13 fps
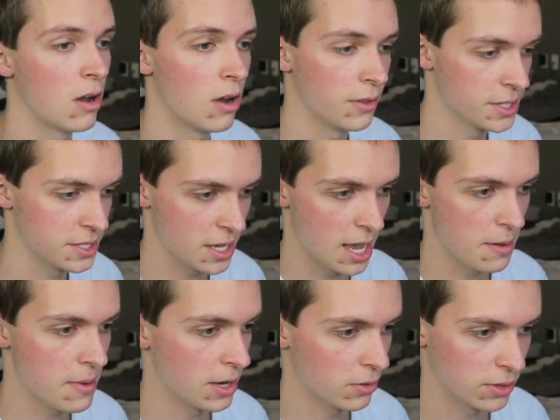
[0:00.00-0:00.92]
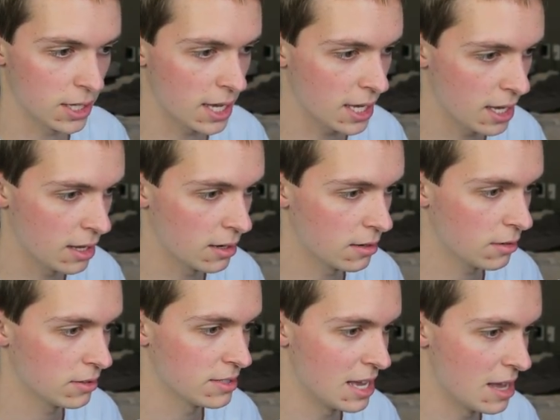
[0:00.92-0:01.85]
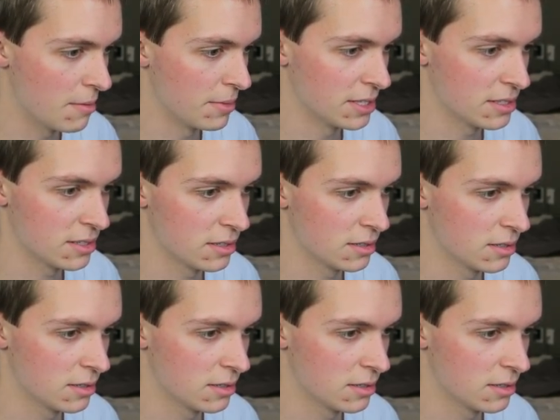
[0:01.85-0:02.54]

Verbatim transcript: on this game, I don't think I can. Damn it.